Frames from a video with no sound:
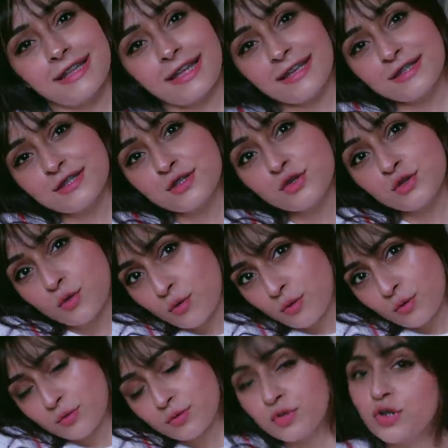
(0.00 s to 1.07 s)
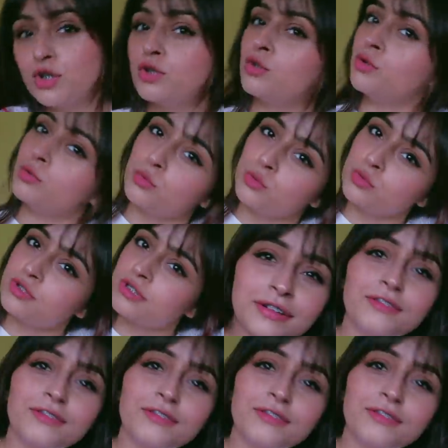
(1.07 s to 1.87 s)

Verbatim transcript: like so cute.